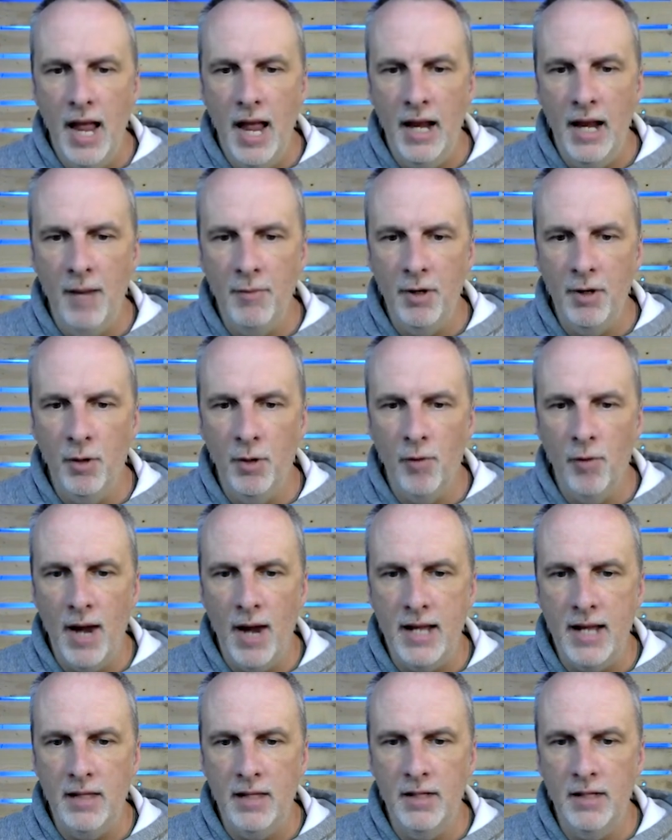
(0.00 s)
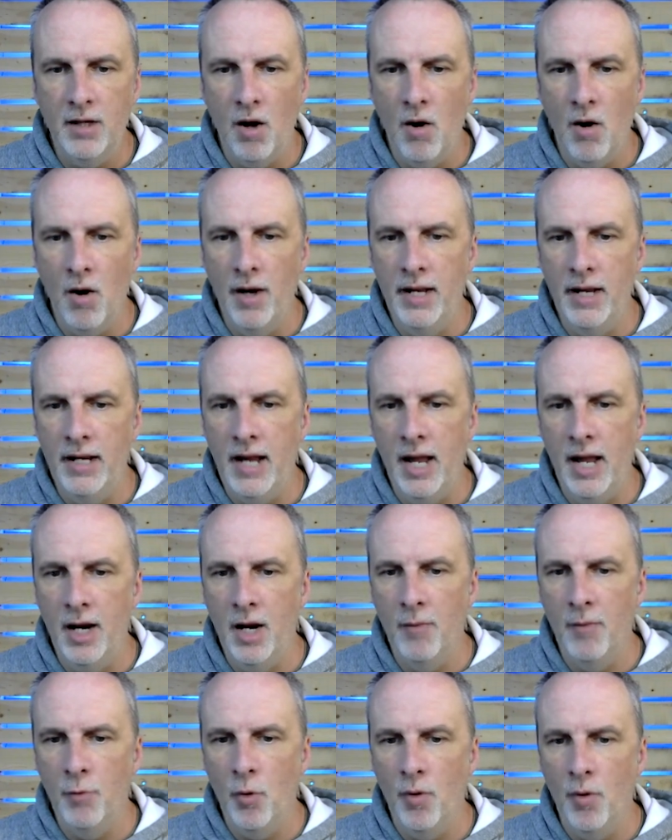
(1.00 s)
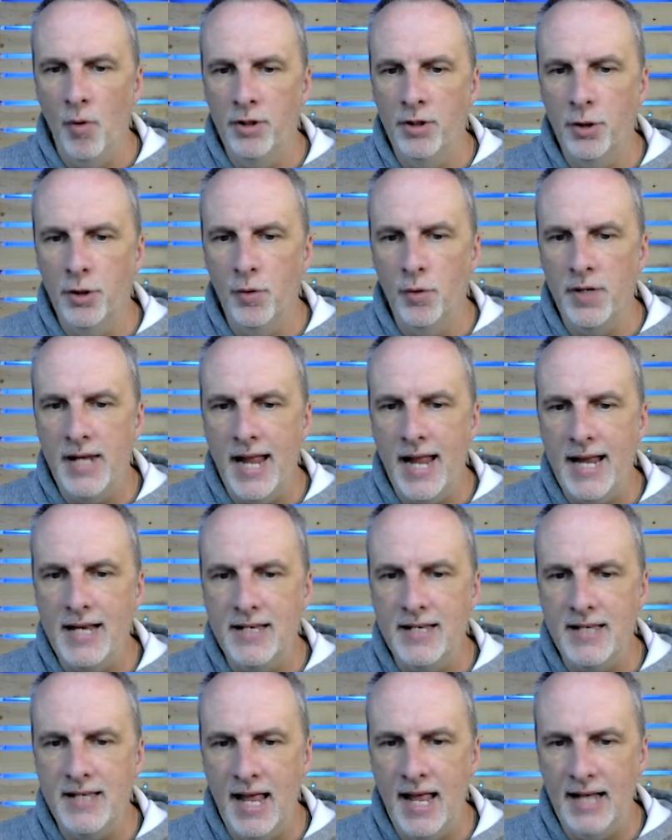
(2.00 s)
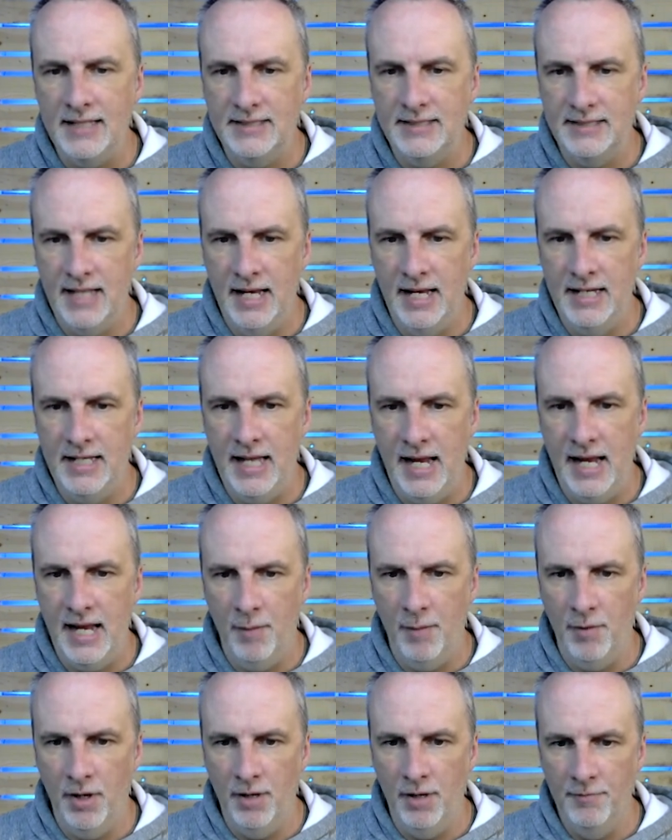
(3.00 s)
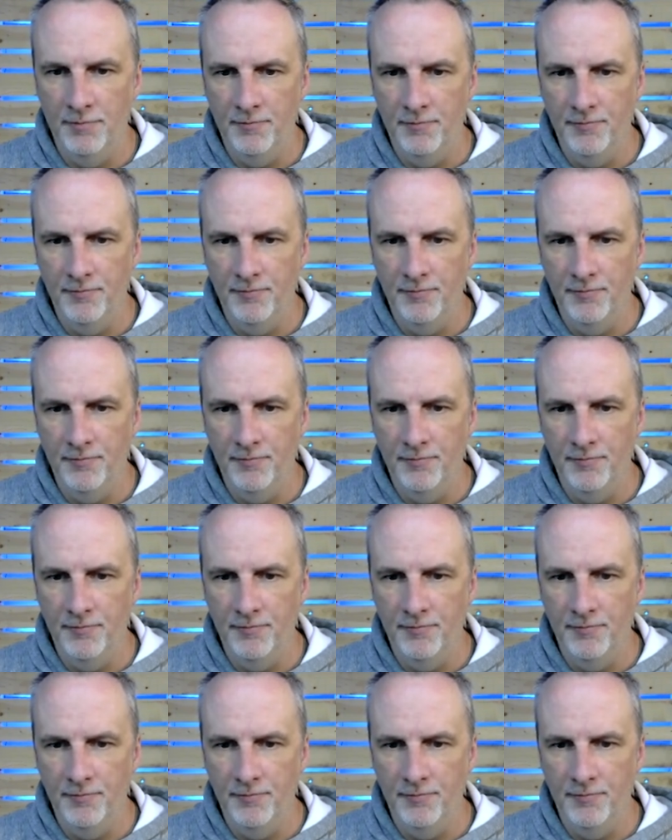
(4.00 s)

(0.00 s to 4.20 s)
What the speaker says: And I'm going to right click on it and I'm going to create text and camera.